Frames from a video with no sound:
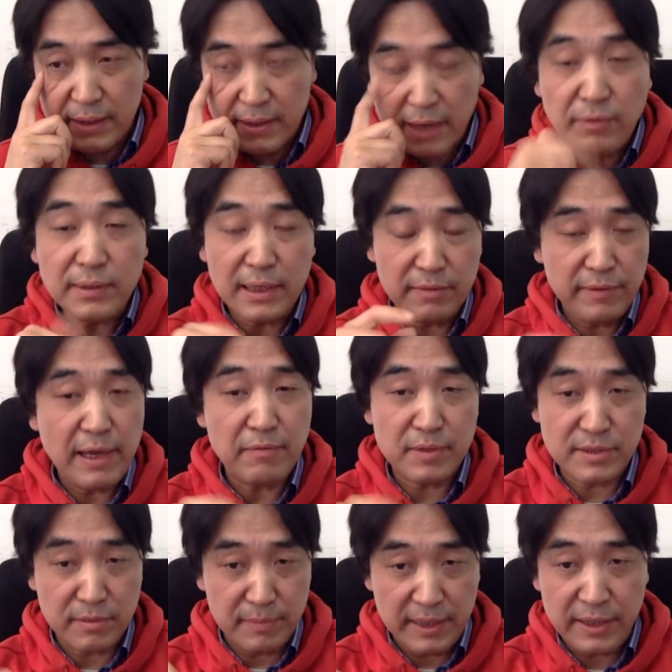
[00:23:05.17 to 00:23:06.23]
Currently, we have a
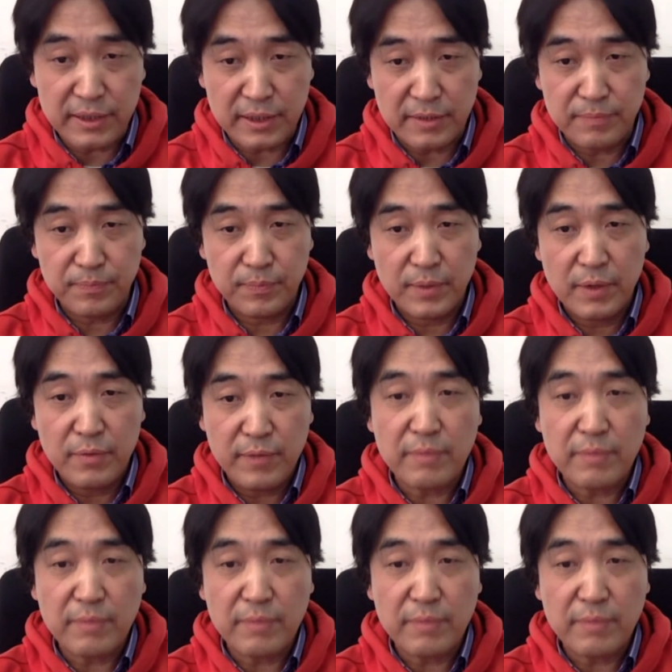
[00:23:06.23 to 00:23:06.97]
simulator. We